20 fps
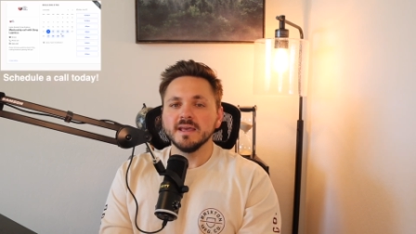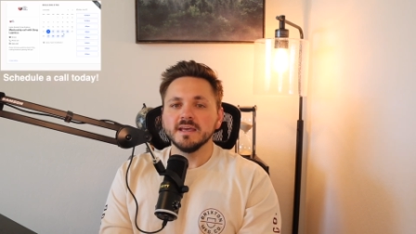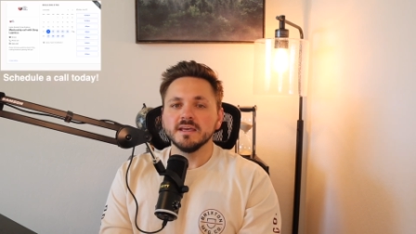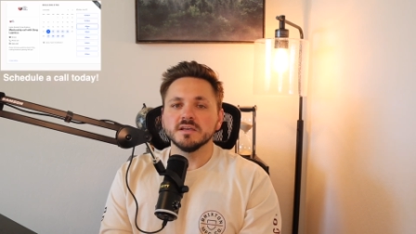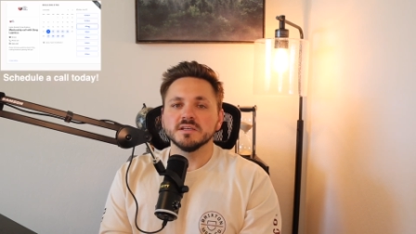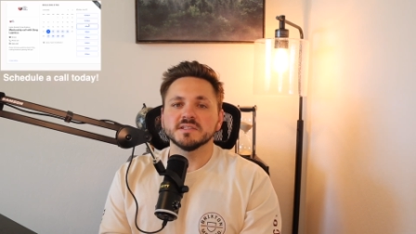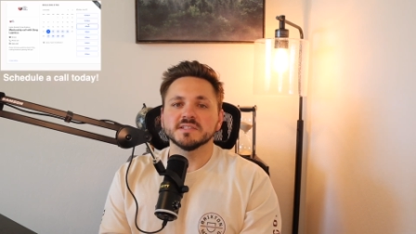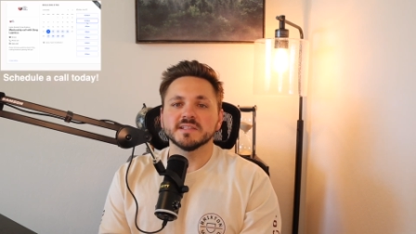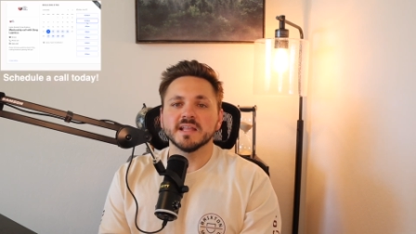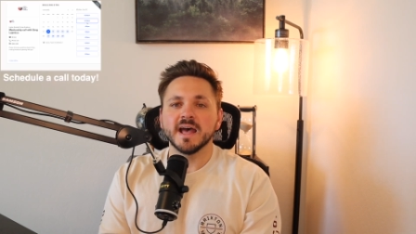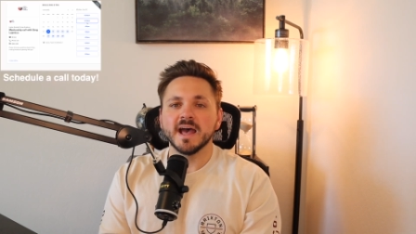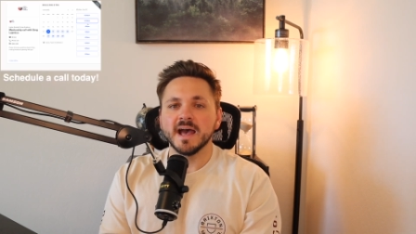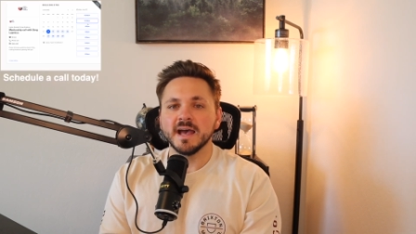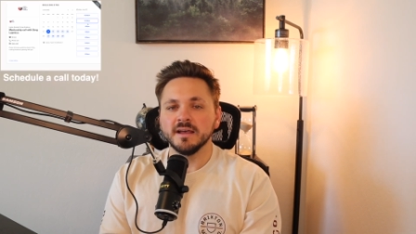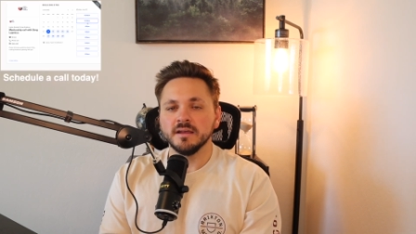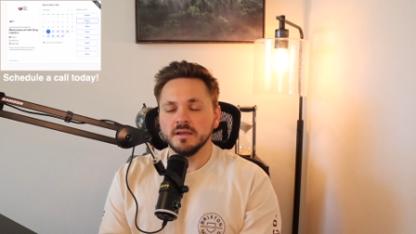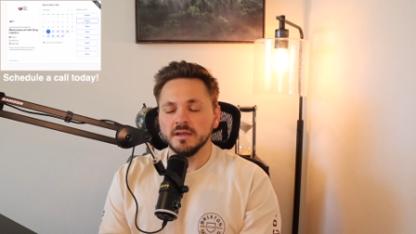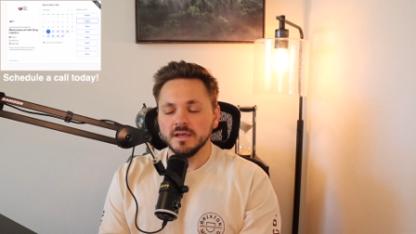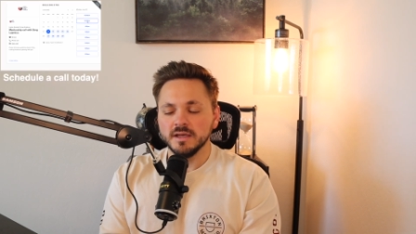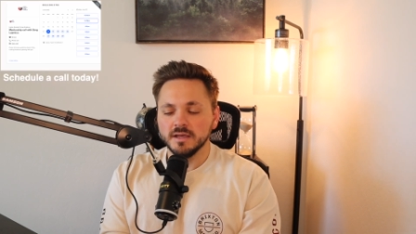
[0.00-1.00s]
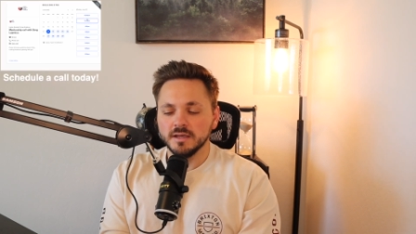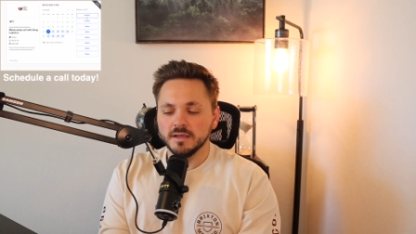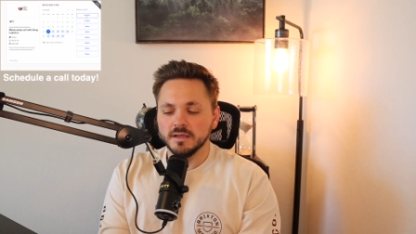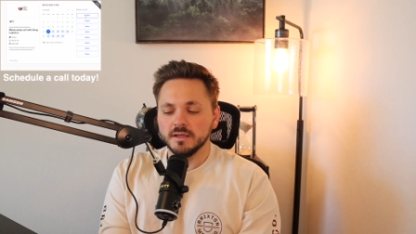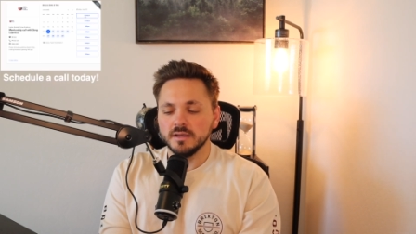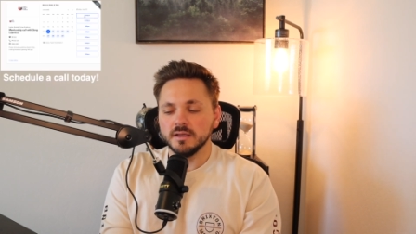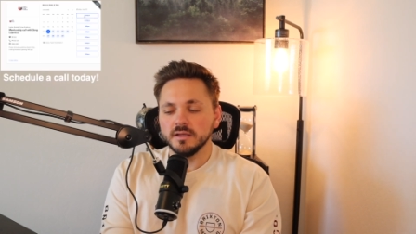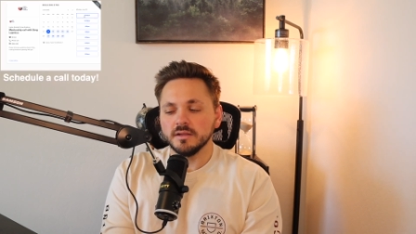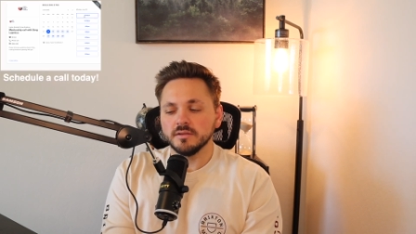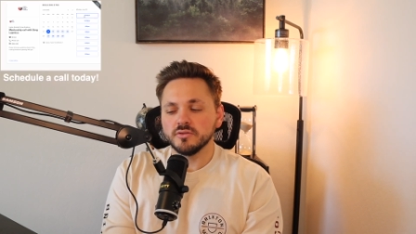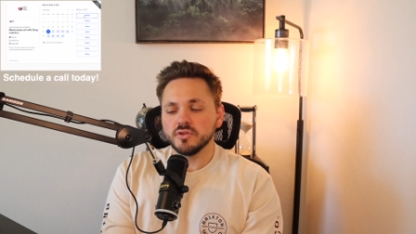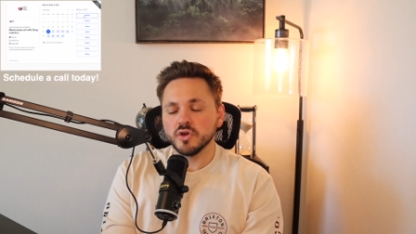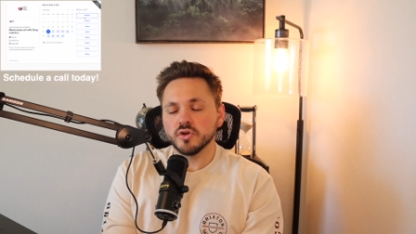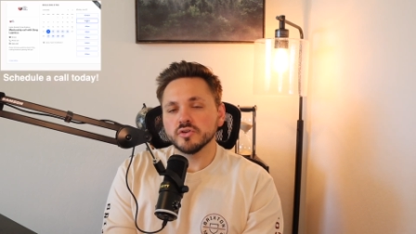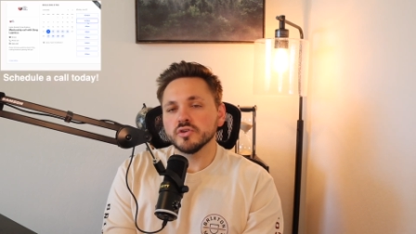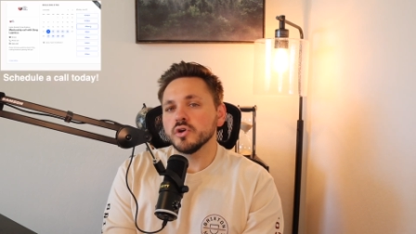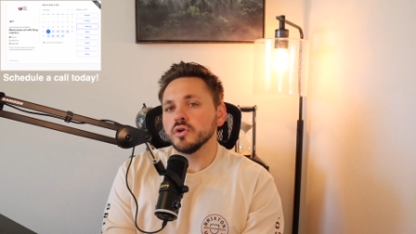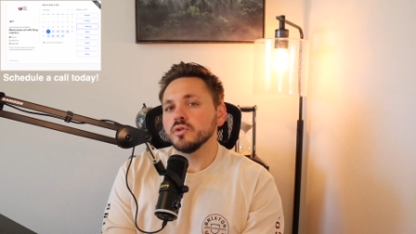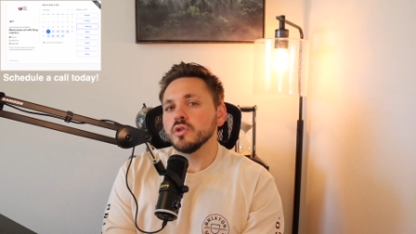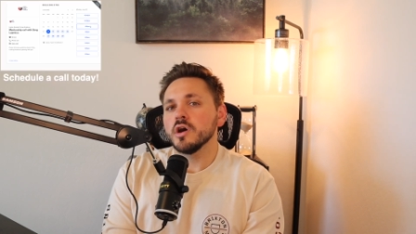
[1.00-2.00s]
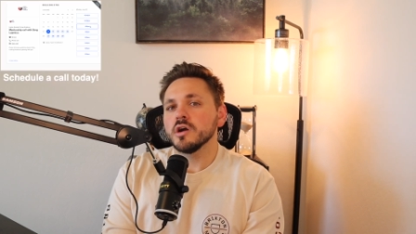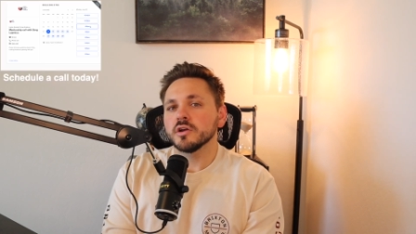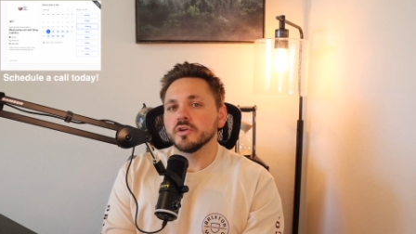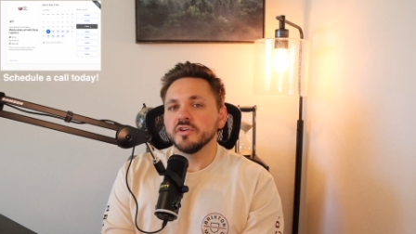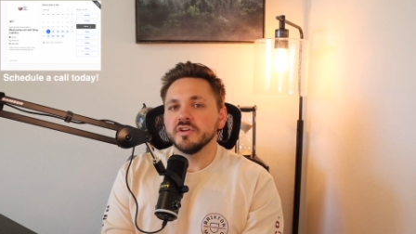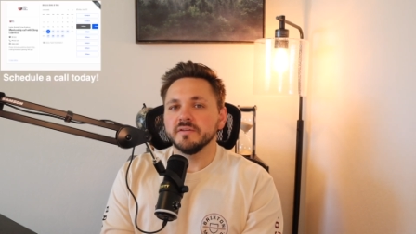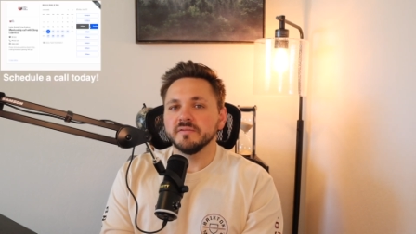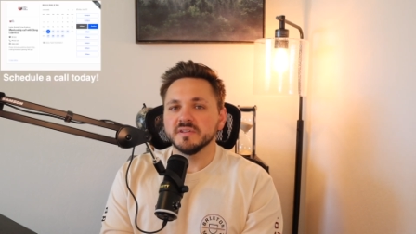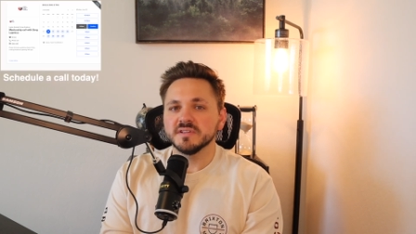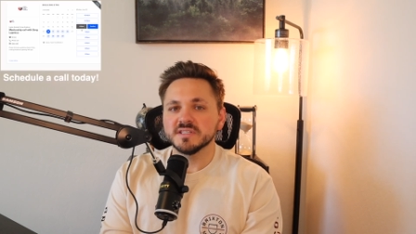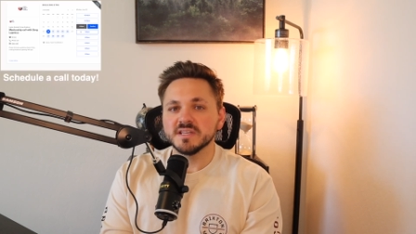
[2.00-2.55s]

is that they're no longer even